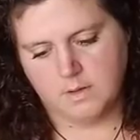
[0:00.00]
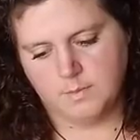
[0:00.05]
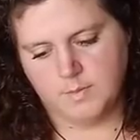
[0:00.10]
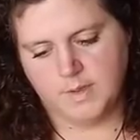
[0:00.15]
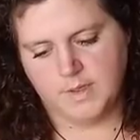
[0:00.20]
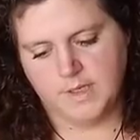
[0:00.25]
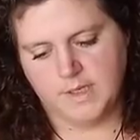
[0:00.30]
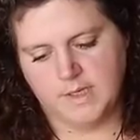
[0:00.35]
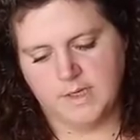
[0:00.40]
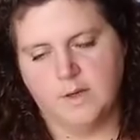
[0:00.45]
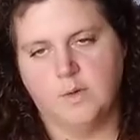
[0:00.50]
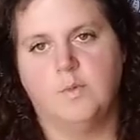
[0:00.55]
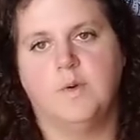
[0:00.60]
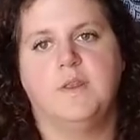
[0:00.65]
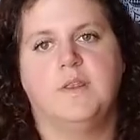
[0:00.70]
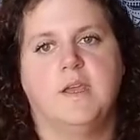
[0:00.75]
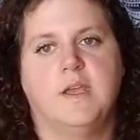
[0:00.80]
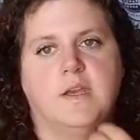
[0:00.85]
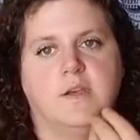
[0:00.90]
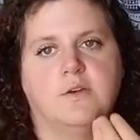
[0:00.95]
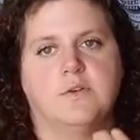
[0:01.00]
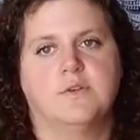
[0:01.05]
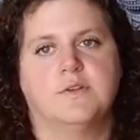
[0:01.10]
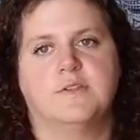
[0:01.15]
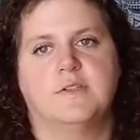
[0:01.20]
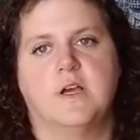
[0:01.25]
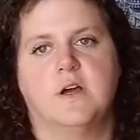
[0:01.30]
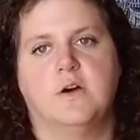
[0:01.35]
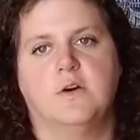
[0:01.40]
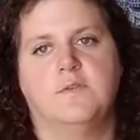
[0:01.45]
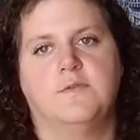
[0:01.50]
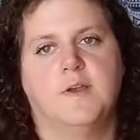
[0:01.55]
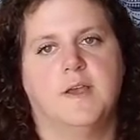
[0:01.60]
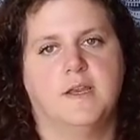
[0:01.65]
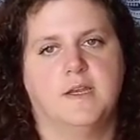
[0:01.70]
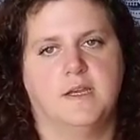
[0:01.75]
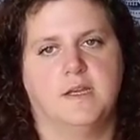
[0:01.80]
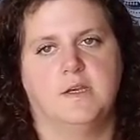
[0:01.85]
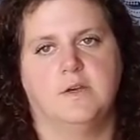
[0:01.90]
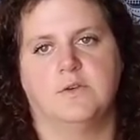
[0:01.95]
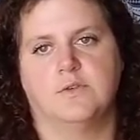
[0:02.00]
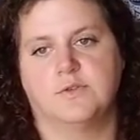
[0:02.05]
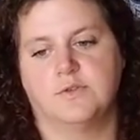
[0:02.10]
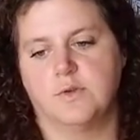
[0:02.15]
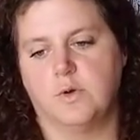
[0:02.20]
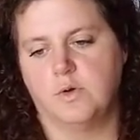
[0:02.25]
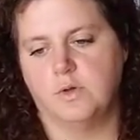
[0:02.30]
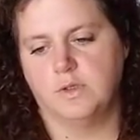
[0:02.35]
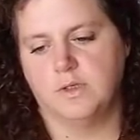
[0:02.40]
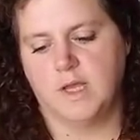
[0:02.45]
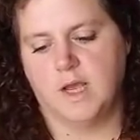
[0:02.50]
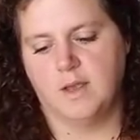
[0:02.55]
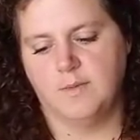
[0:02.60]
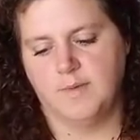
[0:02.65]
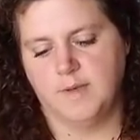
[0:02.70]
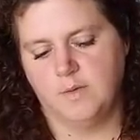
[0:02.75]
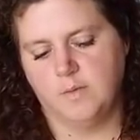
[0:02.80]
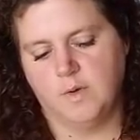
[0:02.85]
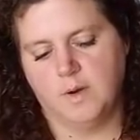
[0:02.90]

But in a within yourself and in your soul alignment.